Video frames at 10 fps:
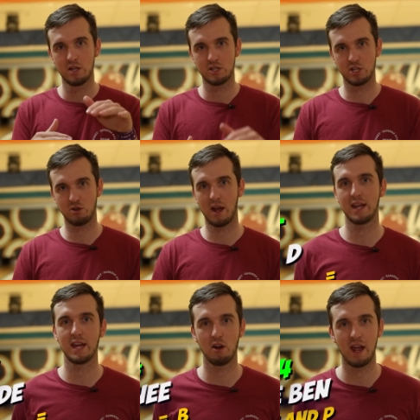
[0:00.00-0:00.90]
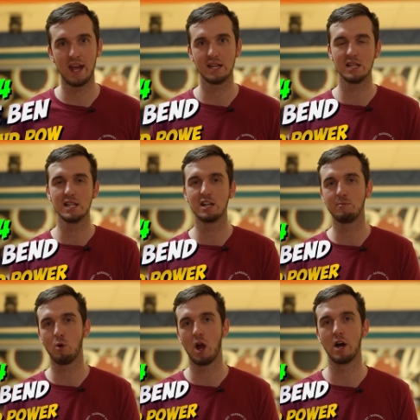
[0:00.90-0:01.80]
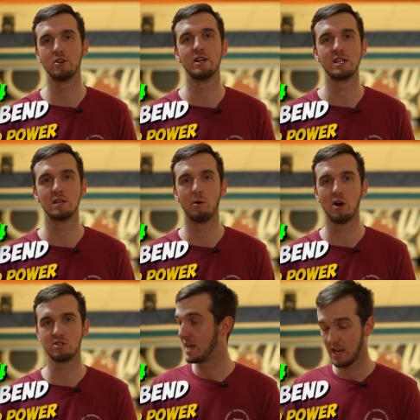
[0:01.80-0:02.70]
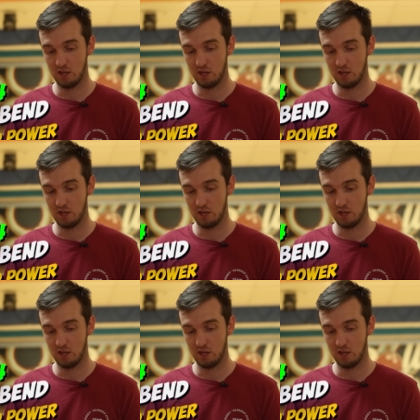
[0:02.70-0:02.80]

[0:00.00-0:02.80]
to try and get our hand a little more underneath the balls.